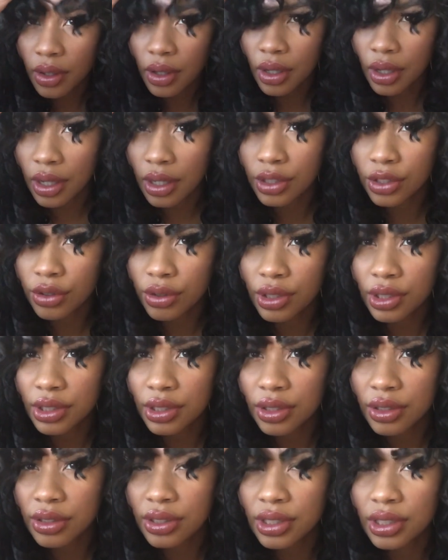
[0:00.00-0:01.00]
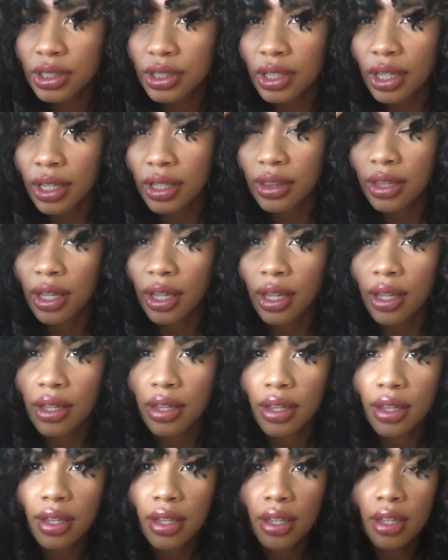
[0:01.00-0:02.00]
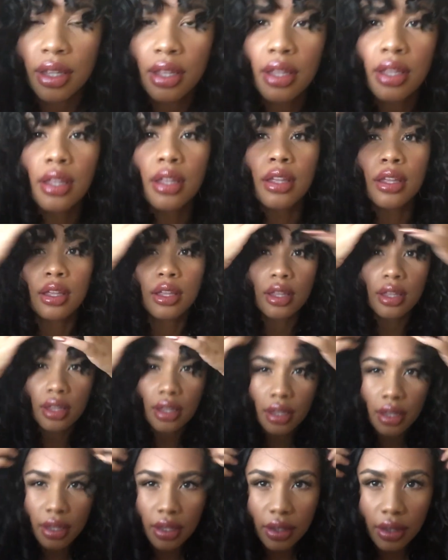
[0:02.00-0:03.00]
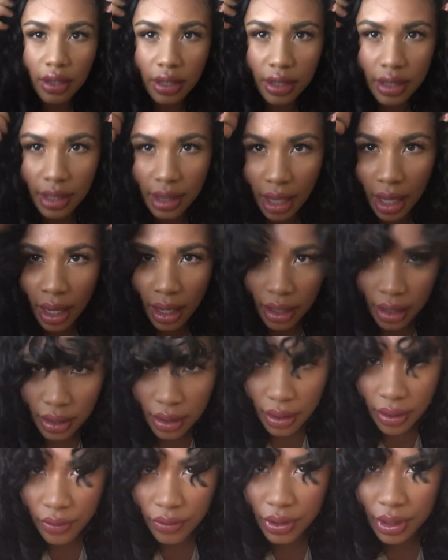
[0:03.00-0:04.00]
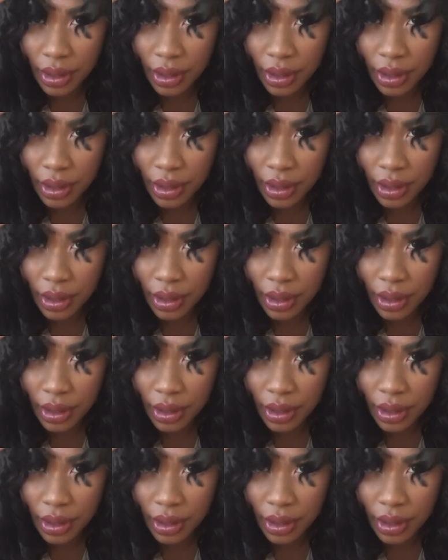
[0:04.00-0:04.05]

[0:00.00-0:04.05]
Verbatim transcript: because you can still see like that this line of